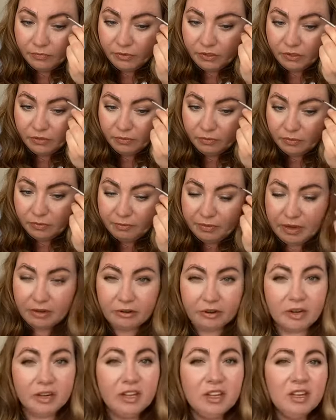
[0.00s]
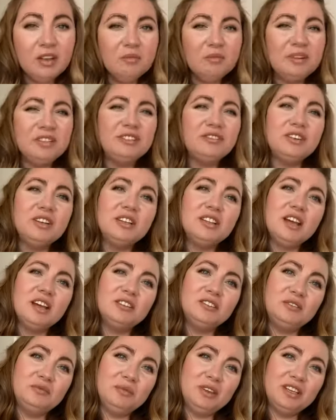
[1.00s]
Just more powder. But try
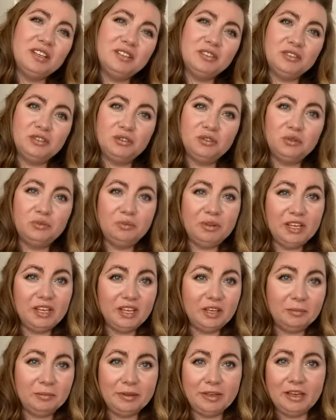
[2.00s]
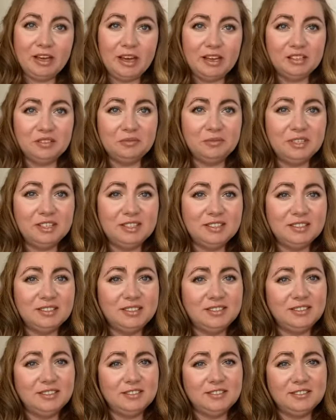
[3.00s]
not to make it too big, guys, because
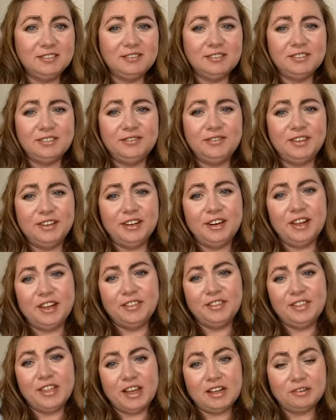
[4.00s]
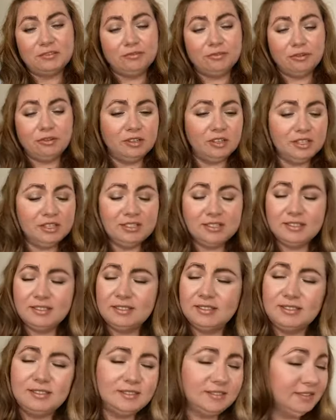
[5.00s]
it just looks very unnatural. It
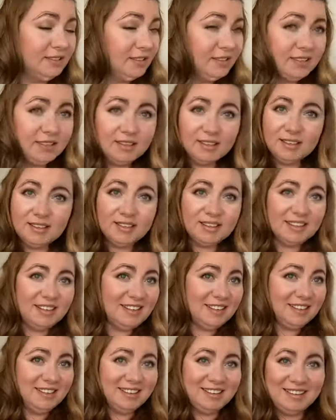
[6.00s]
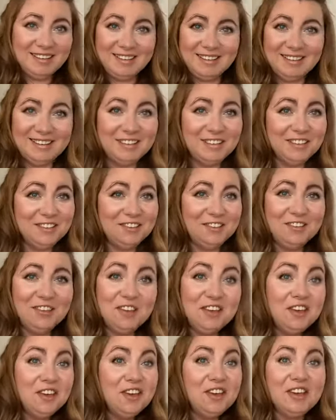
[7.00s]
just
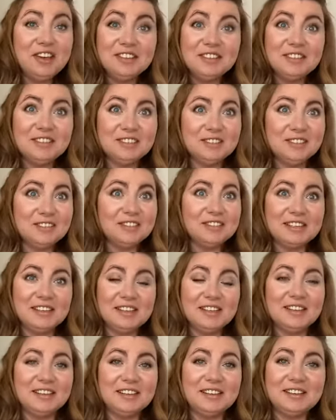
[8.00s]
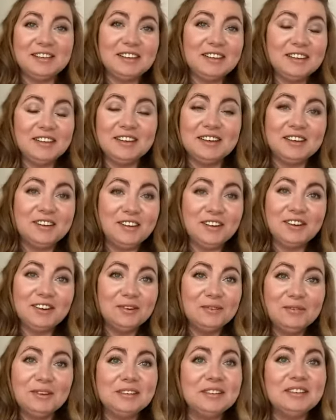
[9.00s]
it just looks like a
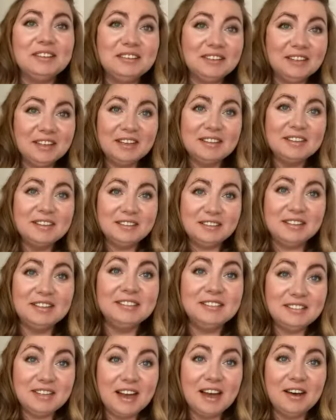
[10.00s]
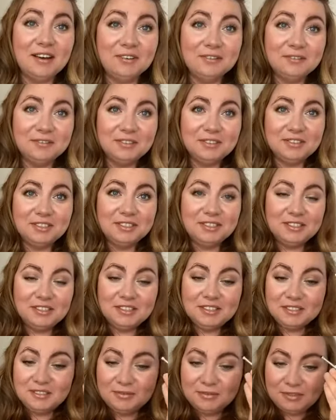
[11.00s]
girl when in town, she
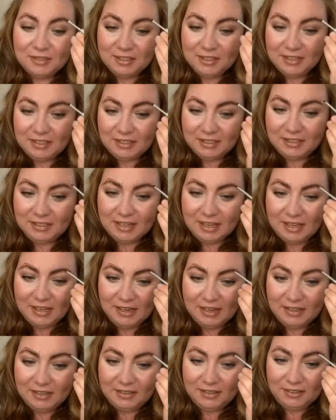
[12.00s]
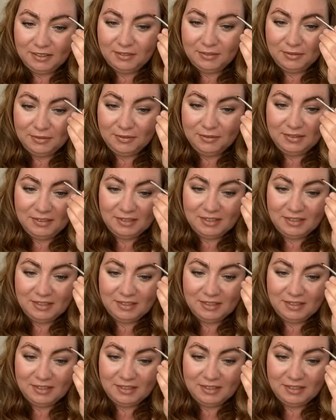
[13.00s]
just really decided to.